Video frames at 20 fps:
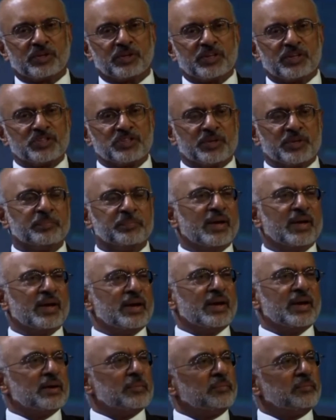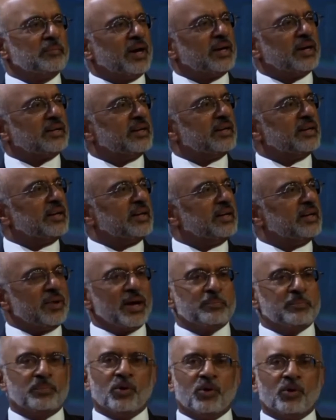from the region, but
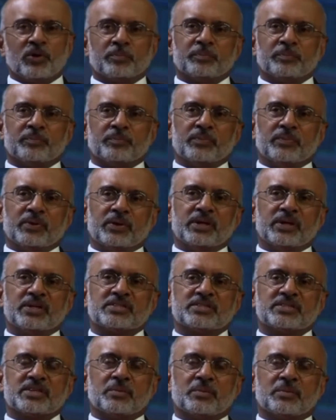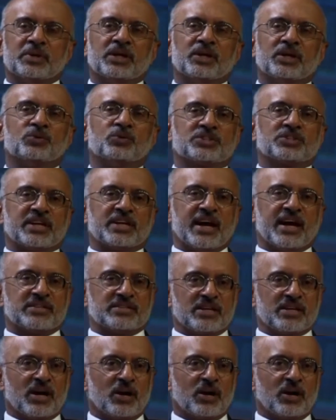in my book, he is somebody who
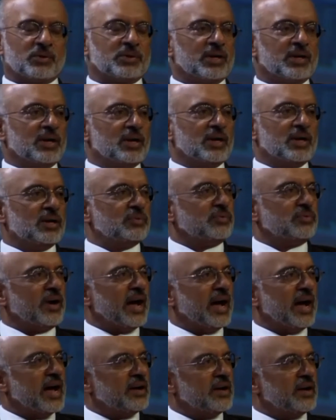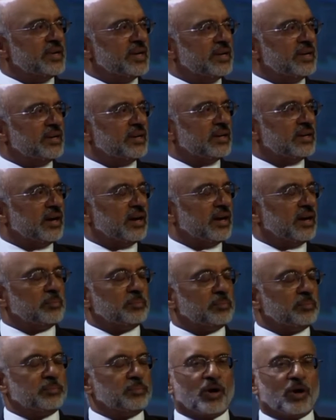stands out for having
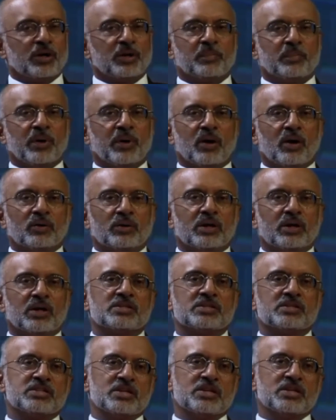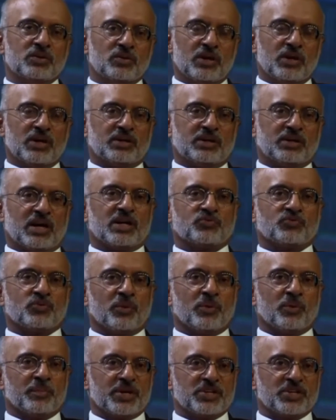brought about a singular
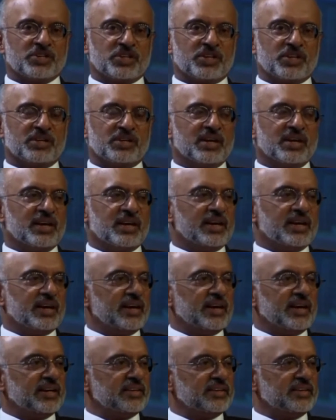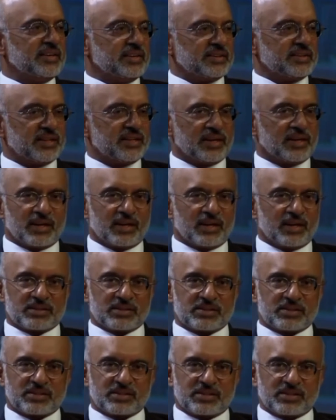transformation in
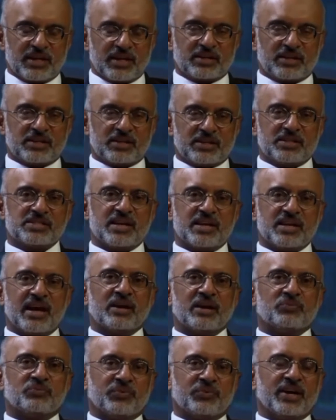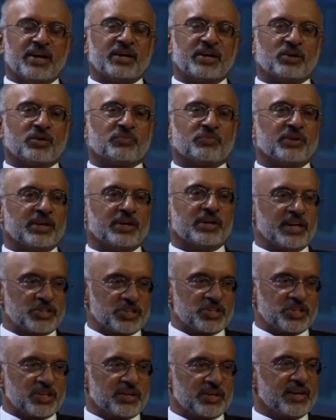the status and fate of a
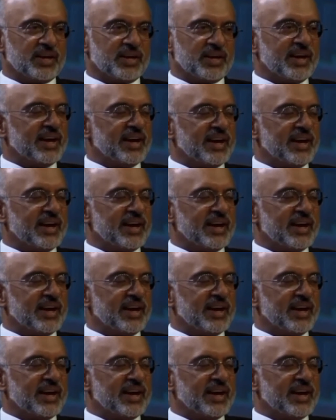nation.